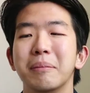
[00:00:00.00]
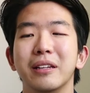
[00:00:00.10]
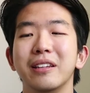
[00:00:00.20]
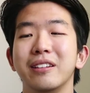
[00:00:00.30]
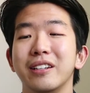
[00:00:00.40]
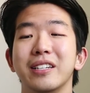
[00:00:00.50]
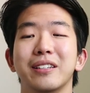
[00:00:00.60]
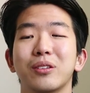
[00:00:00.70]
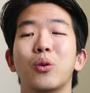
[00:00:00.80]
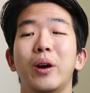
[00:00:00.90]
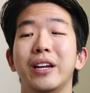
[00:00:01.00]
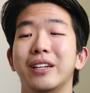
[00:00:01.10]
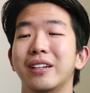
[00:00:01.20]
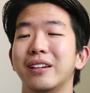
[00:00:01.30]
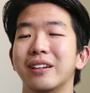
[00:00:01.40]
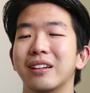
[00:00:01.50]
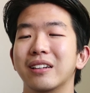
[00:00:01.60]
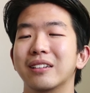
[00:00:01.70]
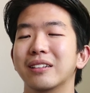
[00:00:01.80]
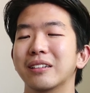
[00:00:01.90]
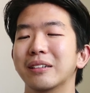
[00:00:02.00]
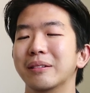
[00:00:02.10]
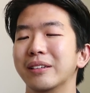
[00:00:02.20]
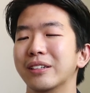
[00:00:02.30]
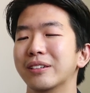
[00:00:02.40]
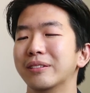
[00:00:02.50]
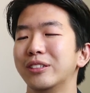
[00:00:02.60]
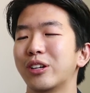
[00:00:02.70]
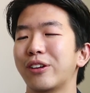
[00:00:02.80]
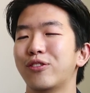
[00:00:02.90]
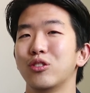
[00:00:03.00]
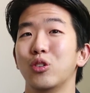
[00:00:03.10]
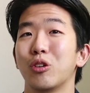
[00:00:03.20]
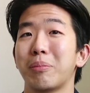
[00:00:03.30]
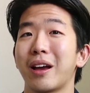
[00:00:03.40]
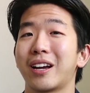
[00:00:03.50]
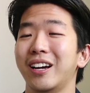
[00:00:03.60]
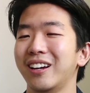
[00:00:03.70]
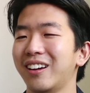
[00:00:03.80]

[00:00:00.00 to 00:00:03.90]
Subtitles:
but this is just quite, dreadful to look back.